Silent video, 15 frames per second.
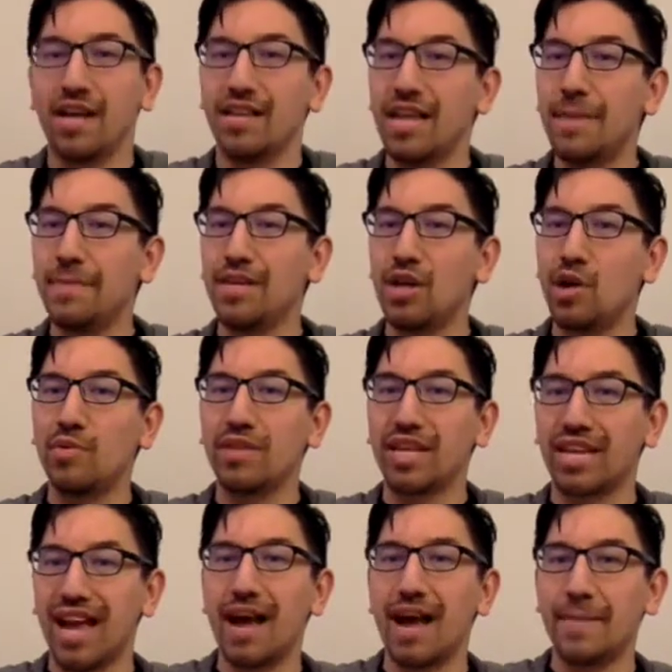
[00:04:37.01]
Let me know in the
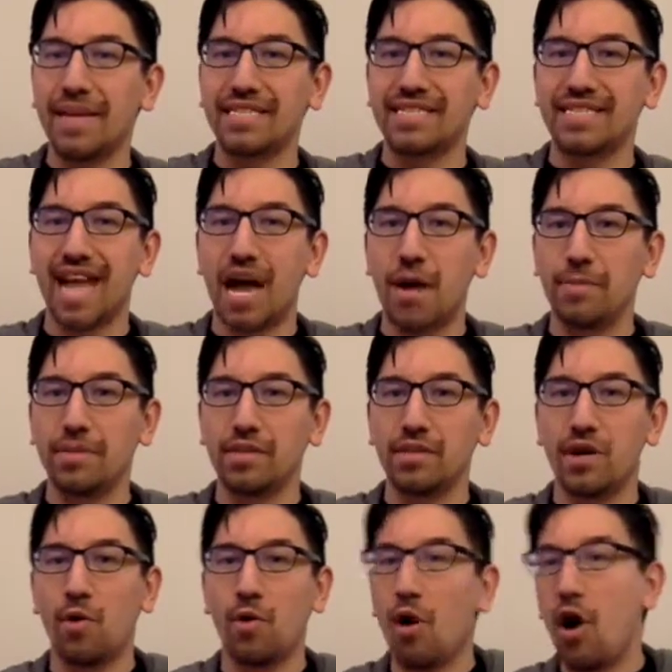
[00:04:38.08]
comments down
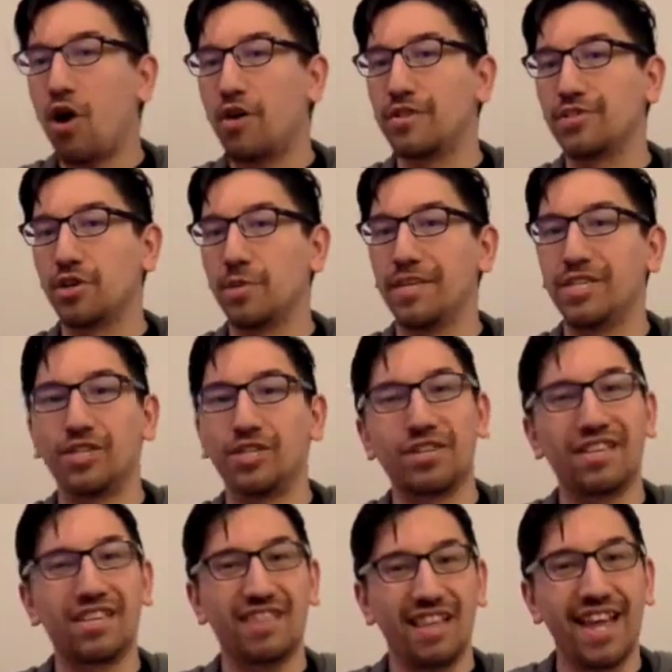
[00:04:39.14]
below. Also, be sure to
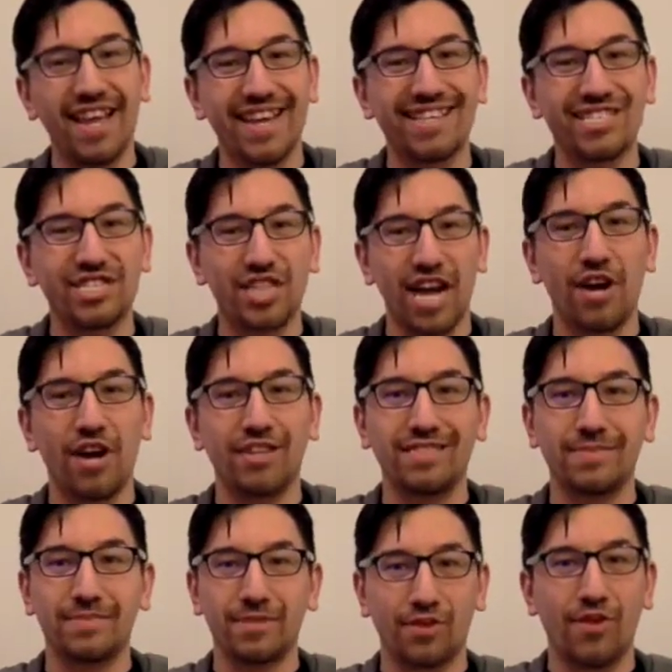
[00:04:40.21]
like, share, and
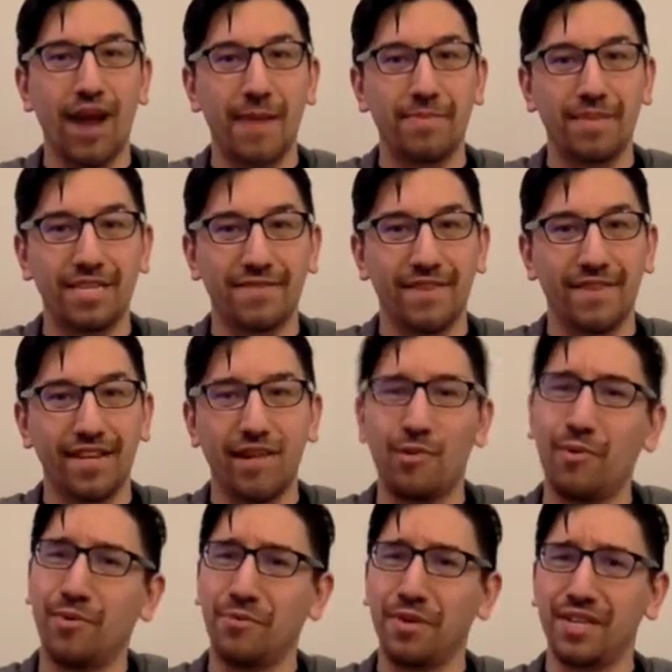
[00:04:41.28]
subscribe this video.
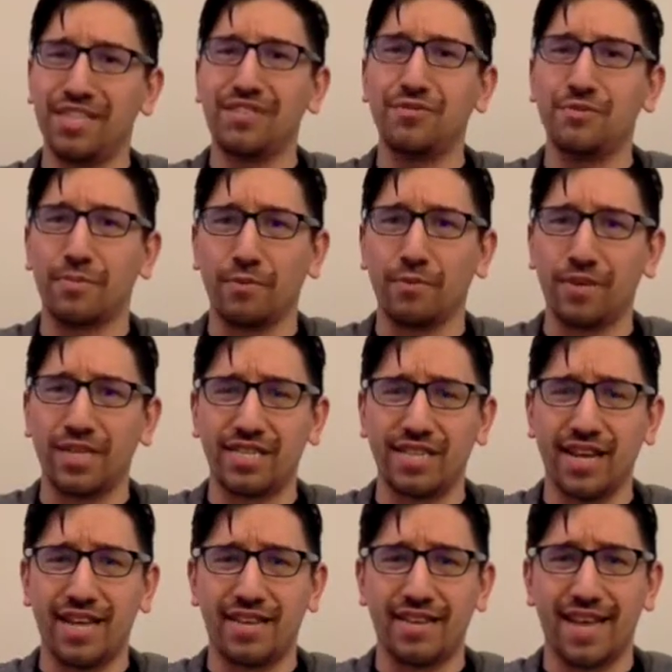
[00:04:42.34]
We really do
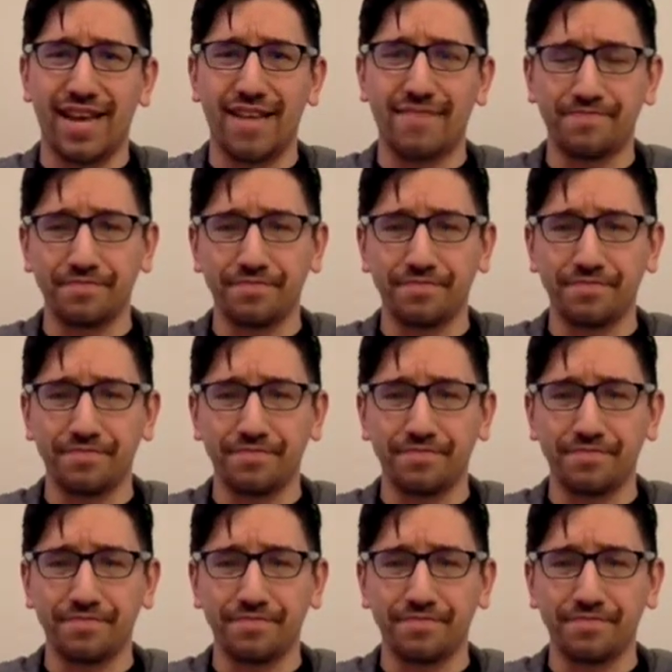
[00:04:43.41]
appreciate that.